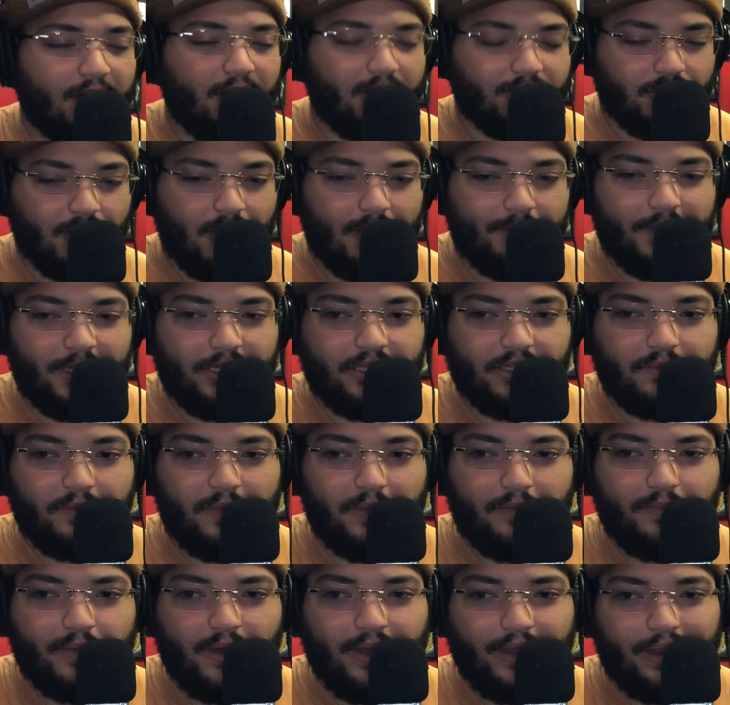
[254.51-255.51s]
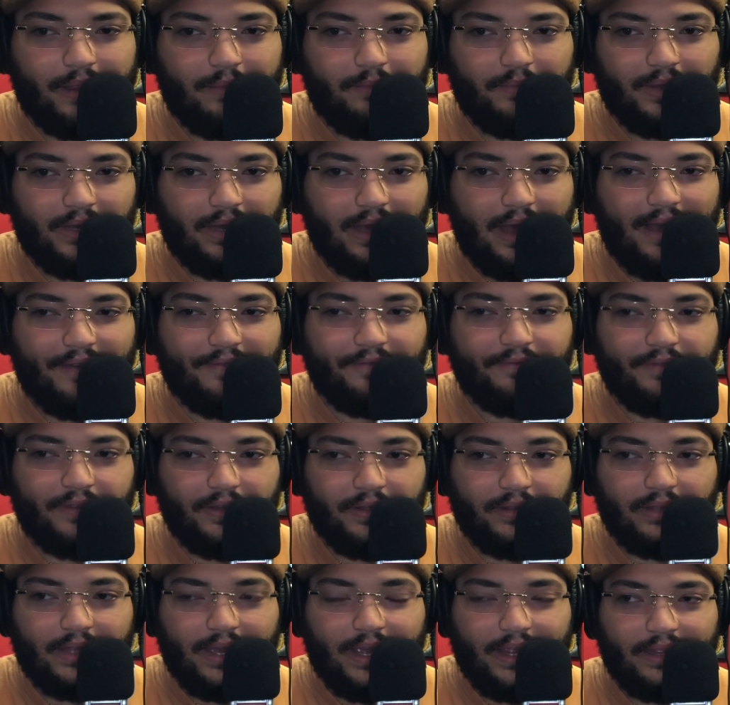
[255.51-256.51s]
Also, I may just be bugging, but I
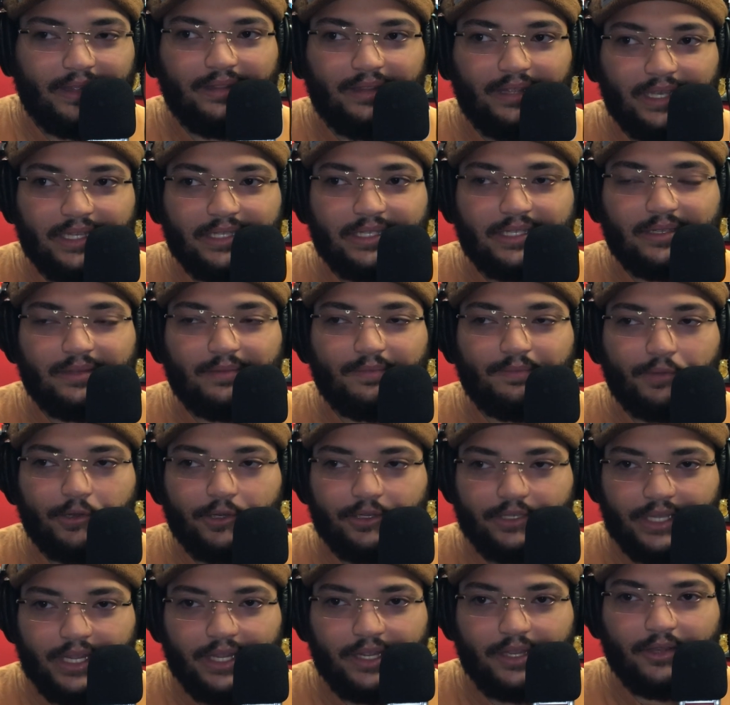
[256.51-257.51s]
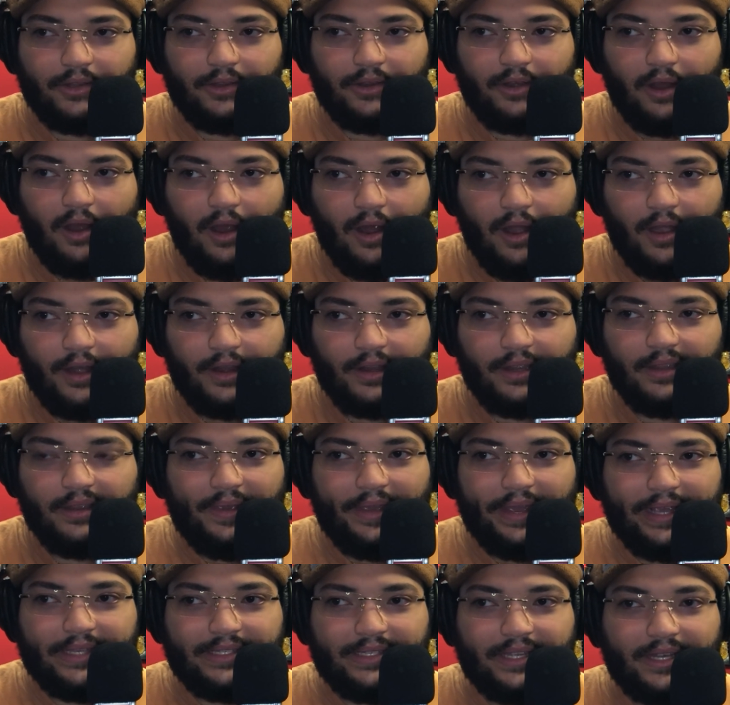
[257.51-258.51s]
feel like this particular arc is